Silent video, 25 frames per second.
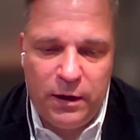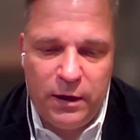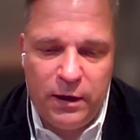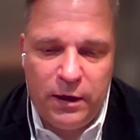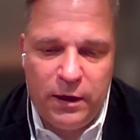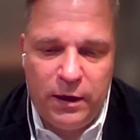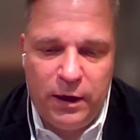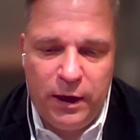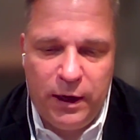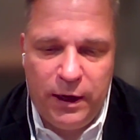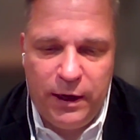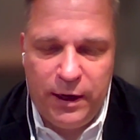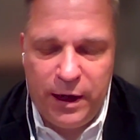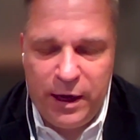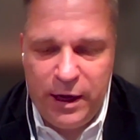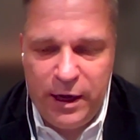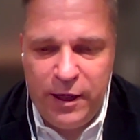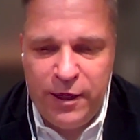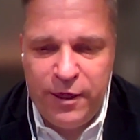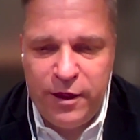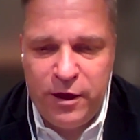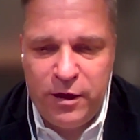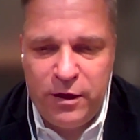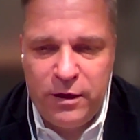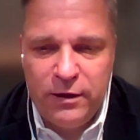And
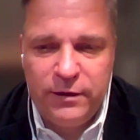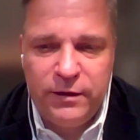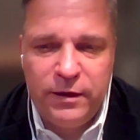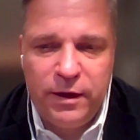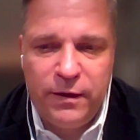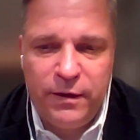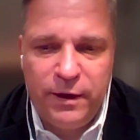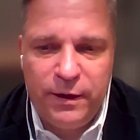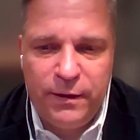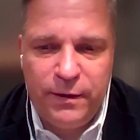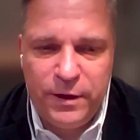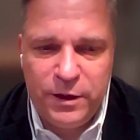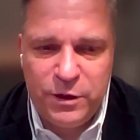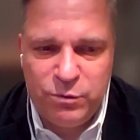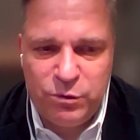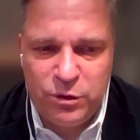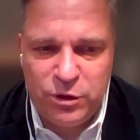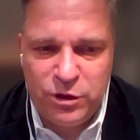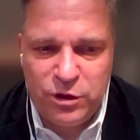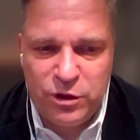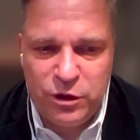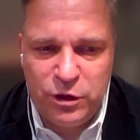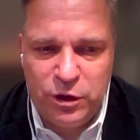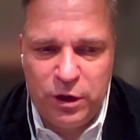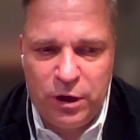I thought that this
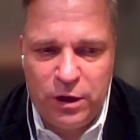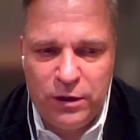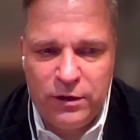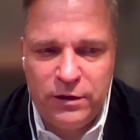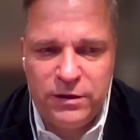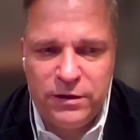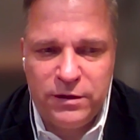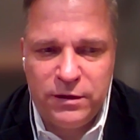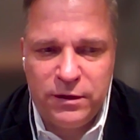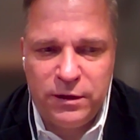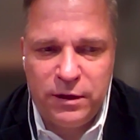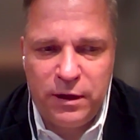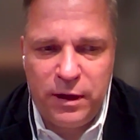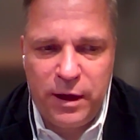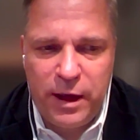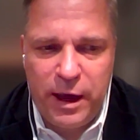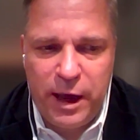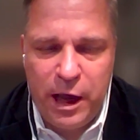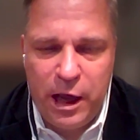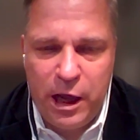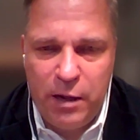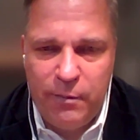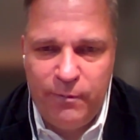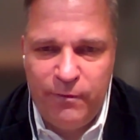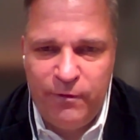was not
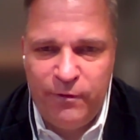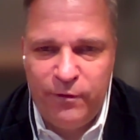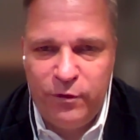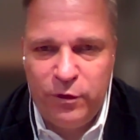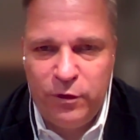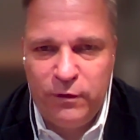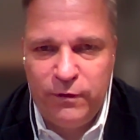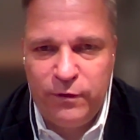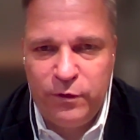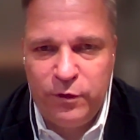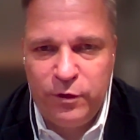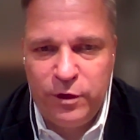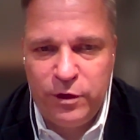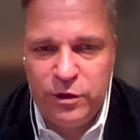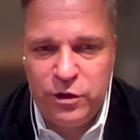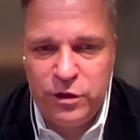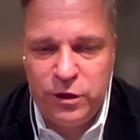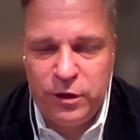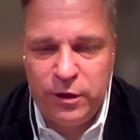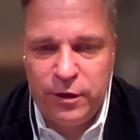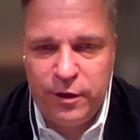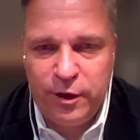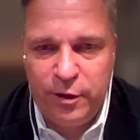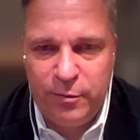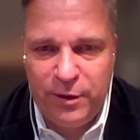helpful for the
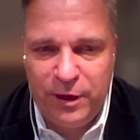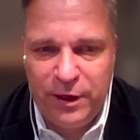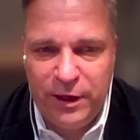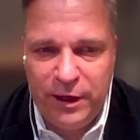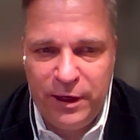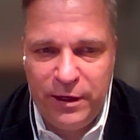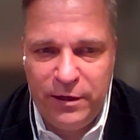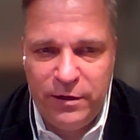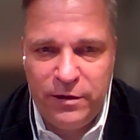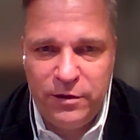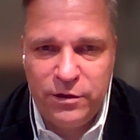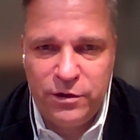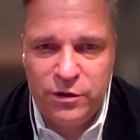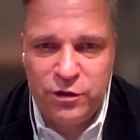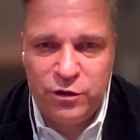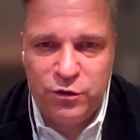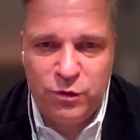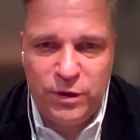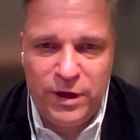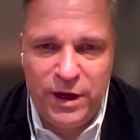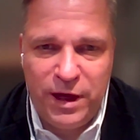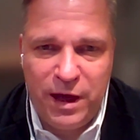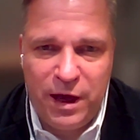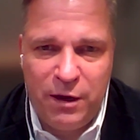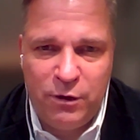geothermal
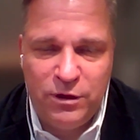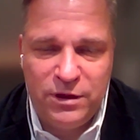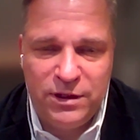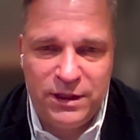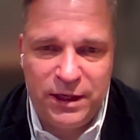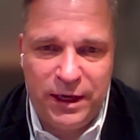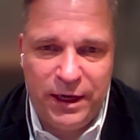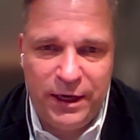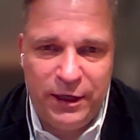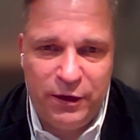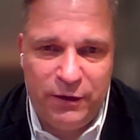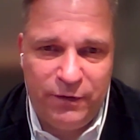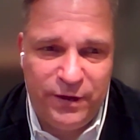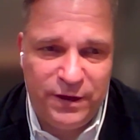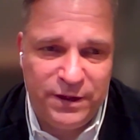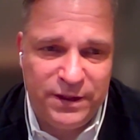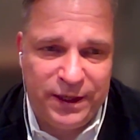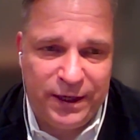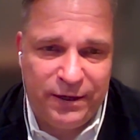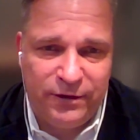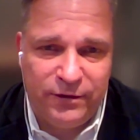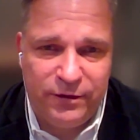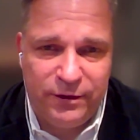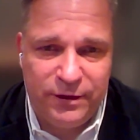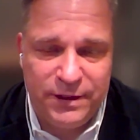industry outside of the
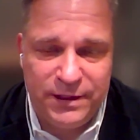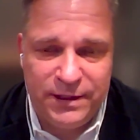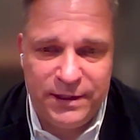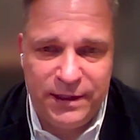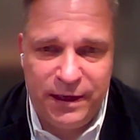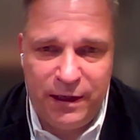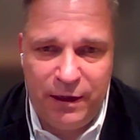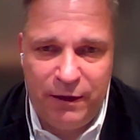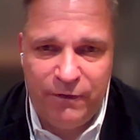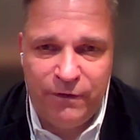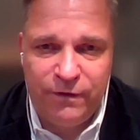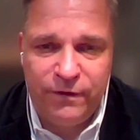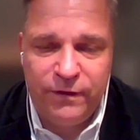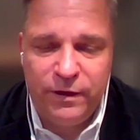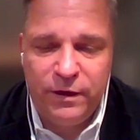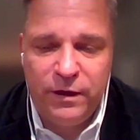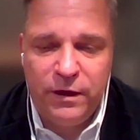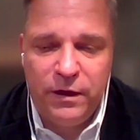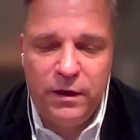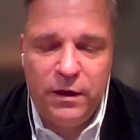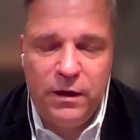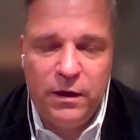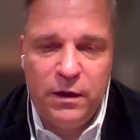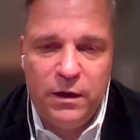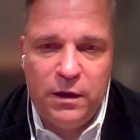sector itself.
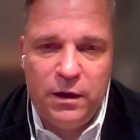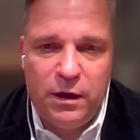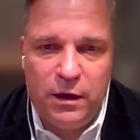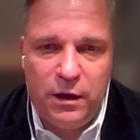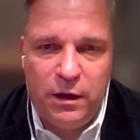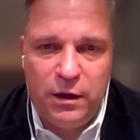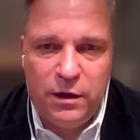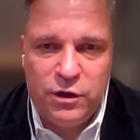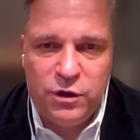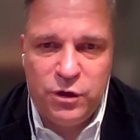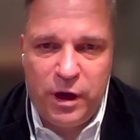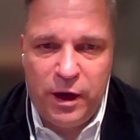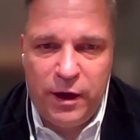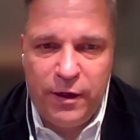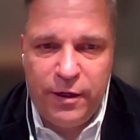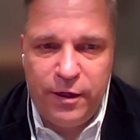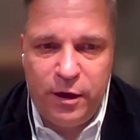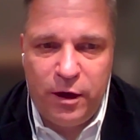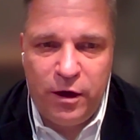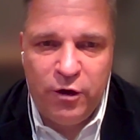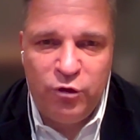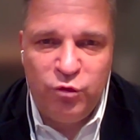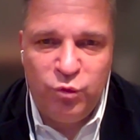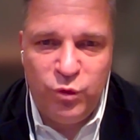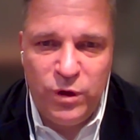So I
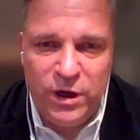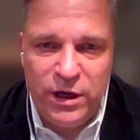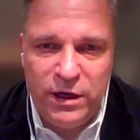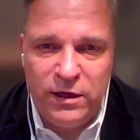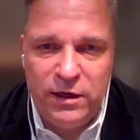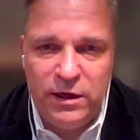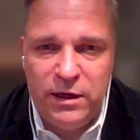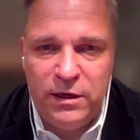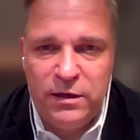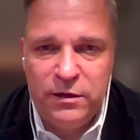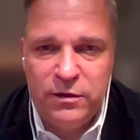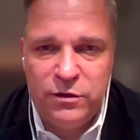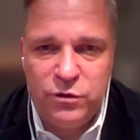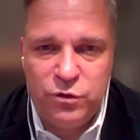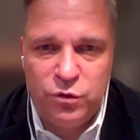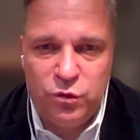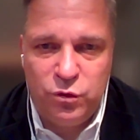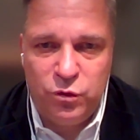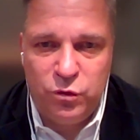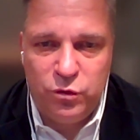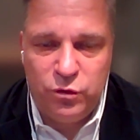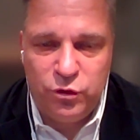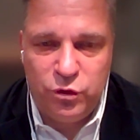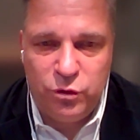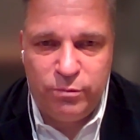thought we needed
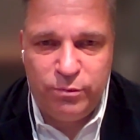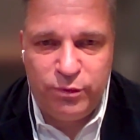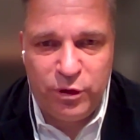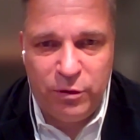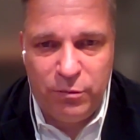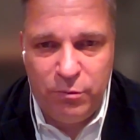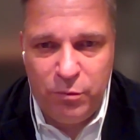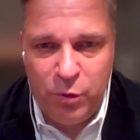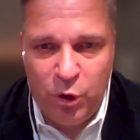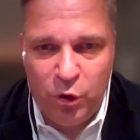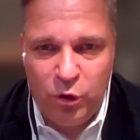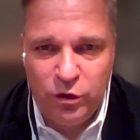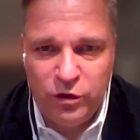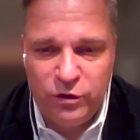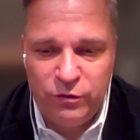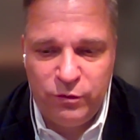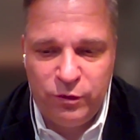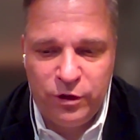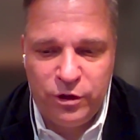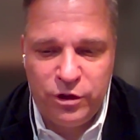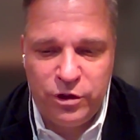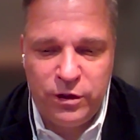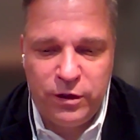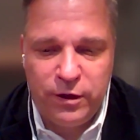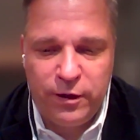to
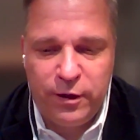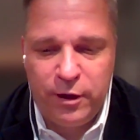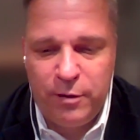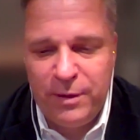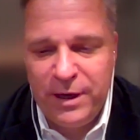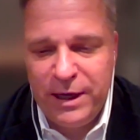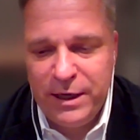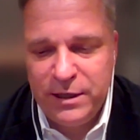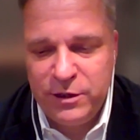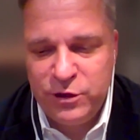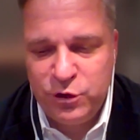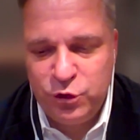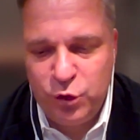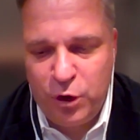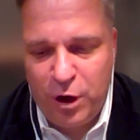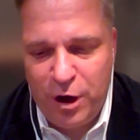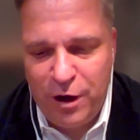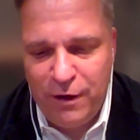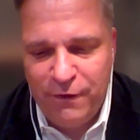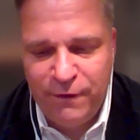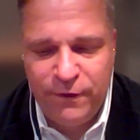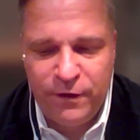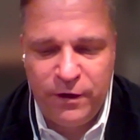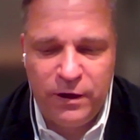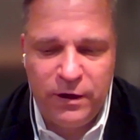promote what geothermal has to
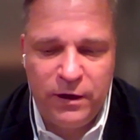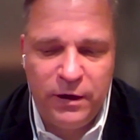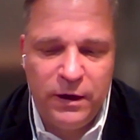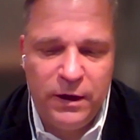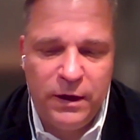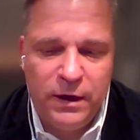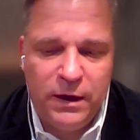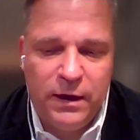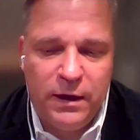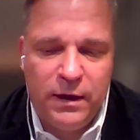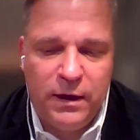offer,